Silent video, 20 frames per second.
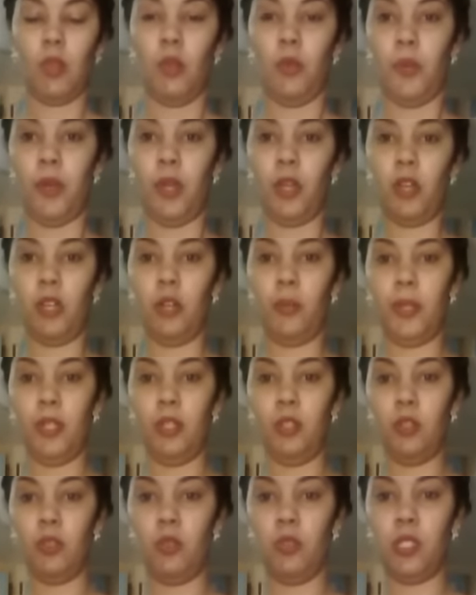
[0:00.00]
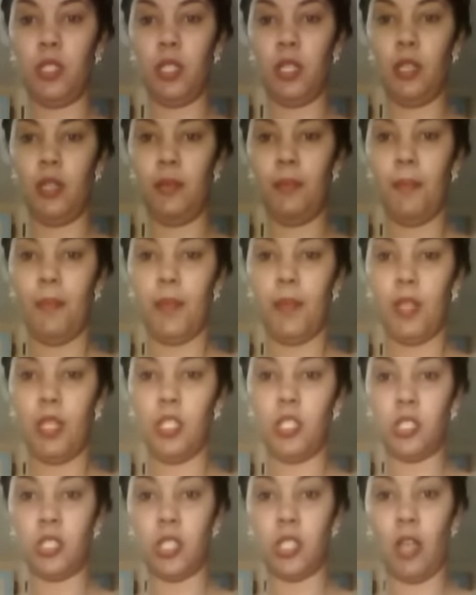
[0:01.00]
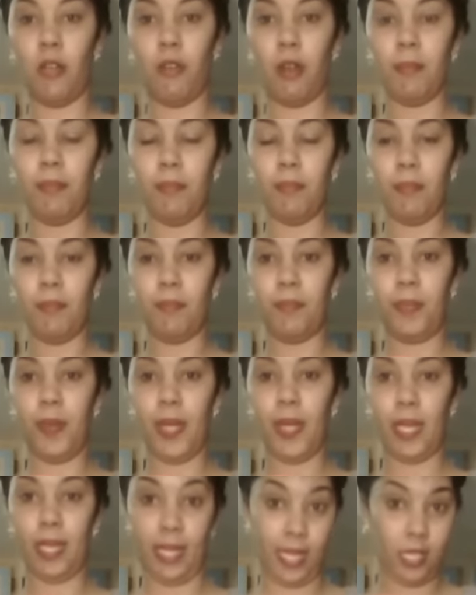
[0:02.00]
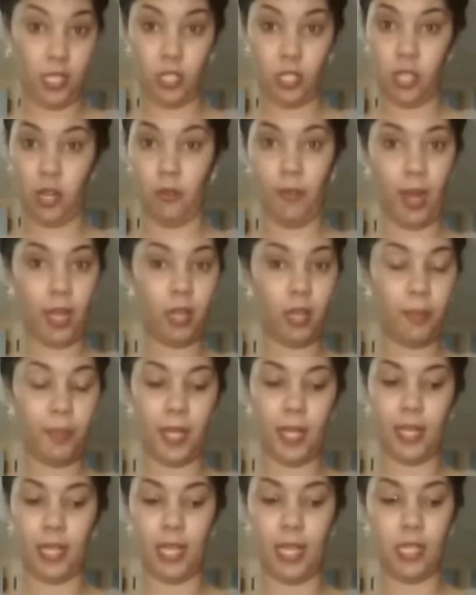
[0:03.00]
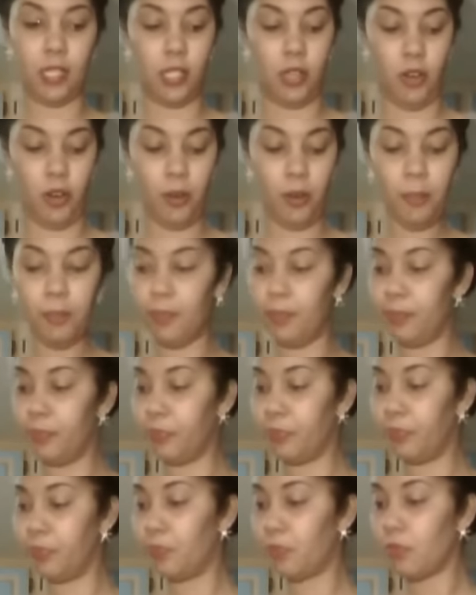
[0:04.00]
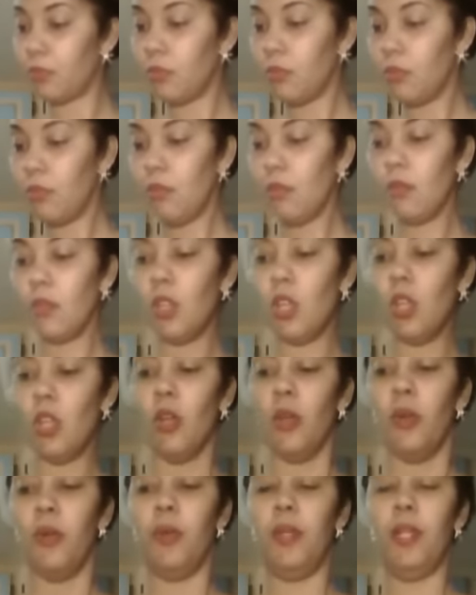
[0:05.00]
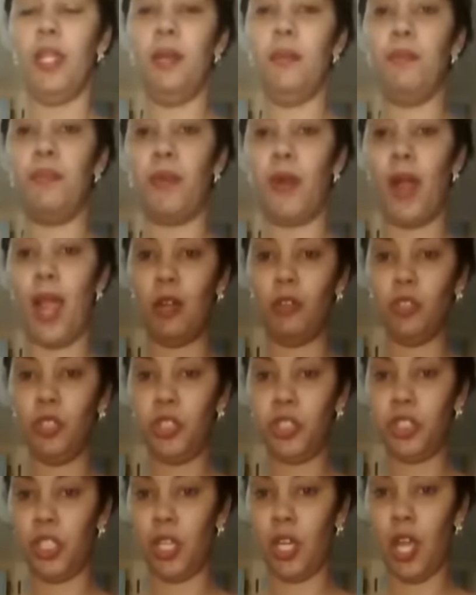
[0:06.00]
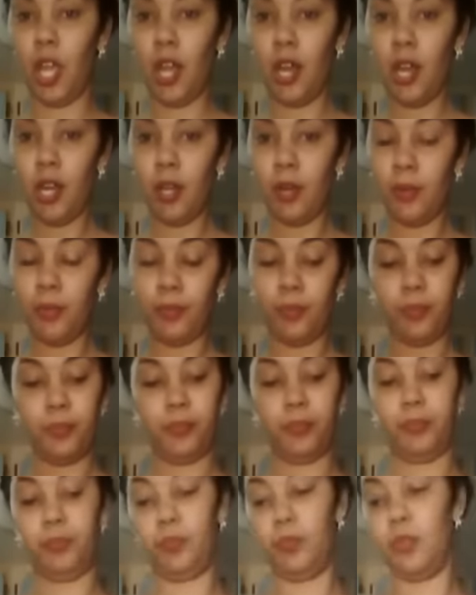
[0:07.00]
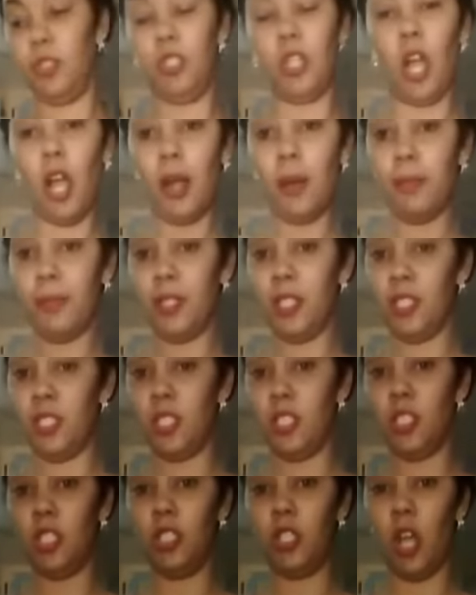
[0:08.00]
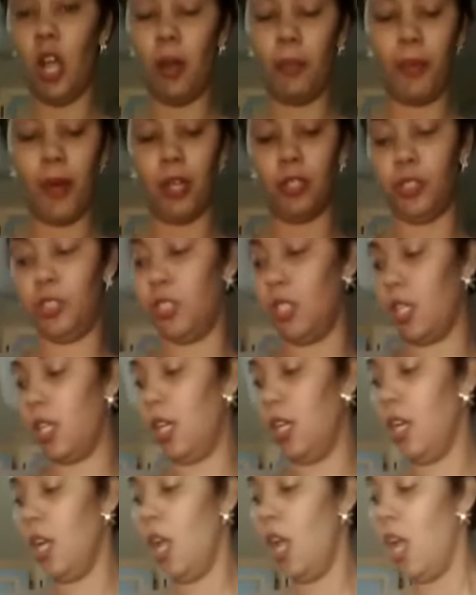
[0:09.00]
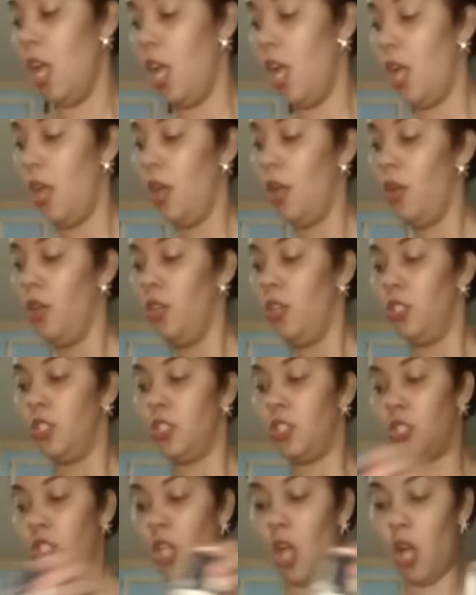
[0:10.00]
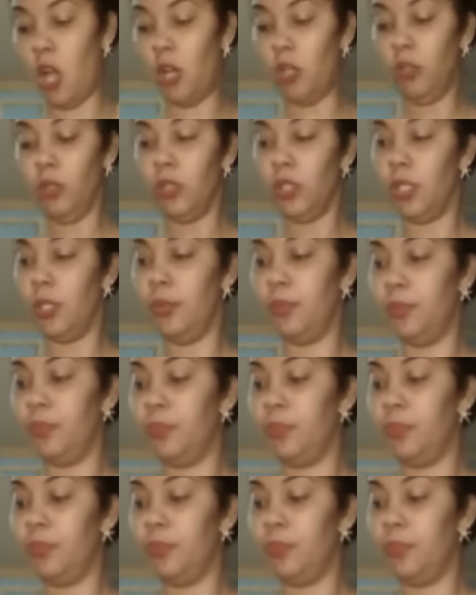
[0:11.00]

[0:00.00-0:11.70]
We're going to be using syrup, pancake syrup, regular pancake syrup. We need brown sugar, this is the dark brown sugar, salt,